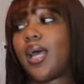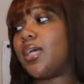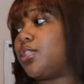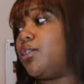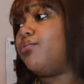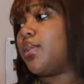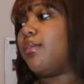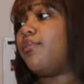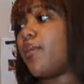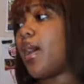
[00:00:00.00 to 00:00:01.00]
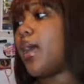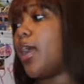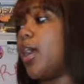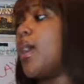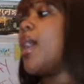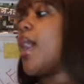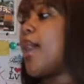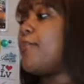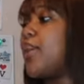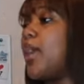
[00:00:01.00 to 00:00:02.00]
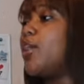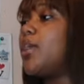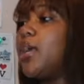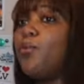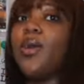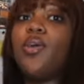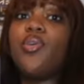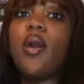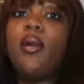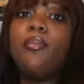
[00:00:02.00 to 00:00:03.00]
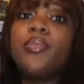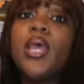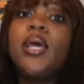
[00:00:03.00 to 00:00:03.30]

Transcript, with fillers: actually really fire I paired it with um